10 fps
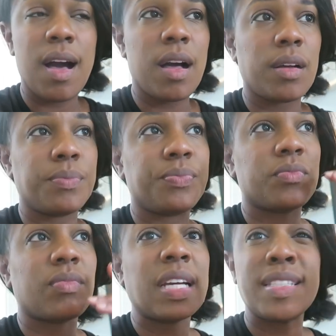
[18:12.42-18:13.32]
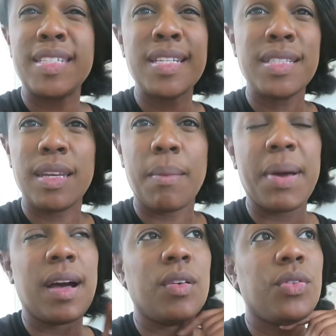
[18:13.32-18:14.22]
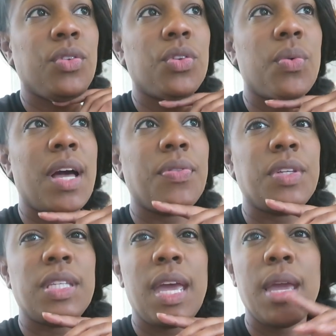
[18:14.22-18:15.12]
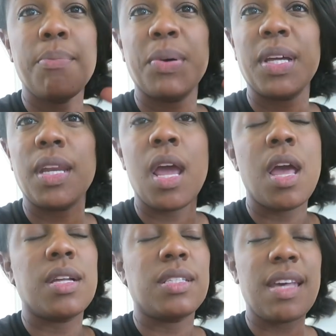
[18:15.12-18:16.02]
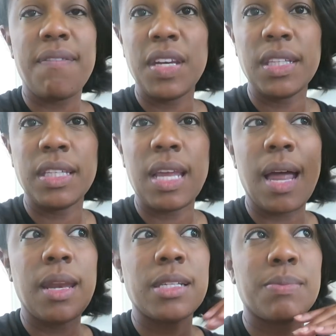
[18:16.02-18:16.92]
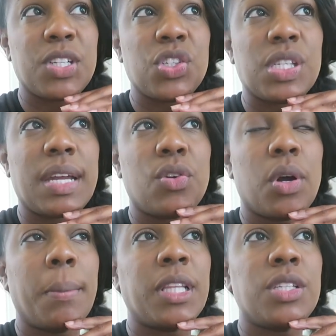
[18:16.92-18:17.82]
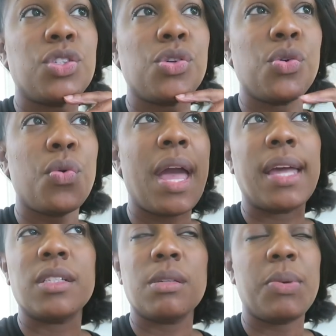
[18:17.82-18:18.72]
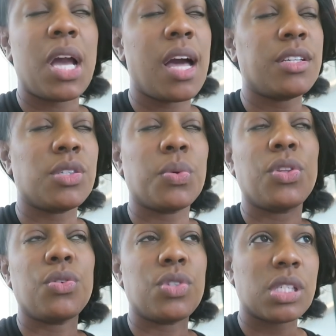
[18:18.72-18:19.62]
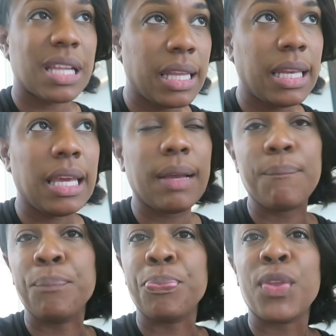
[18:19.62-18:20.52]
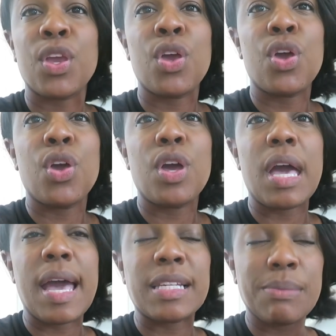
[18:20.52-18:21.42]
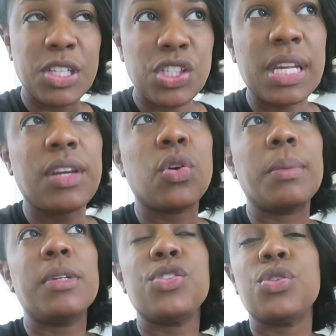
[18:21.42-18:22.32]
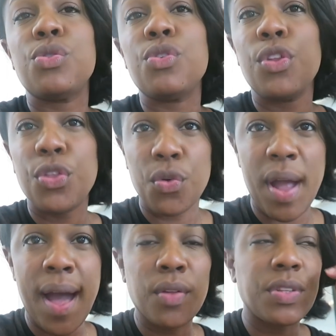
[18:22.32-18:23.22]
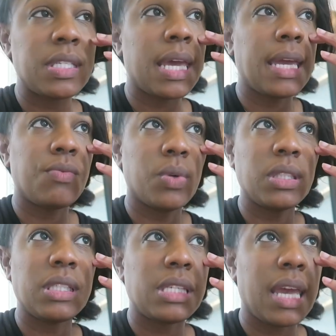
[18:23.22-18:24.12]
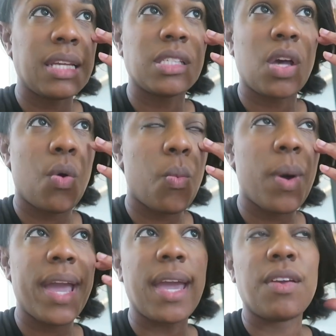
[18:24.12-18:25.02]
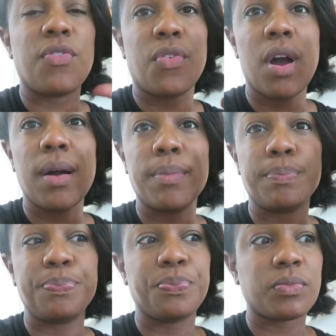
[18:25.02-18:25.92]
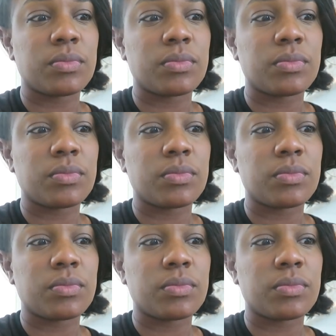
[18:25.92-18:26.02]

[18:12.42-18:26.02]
a decent amount throughout the day, but definitely not as much as I normally do. And to be honest with you, just cleaning as much as I normally do throughout the day really takes away from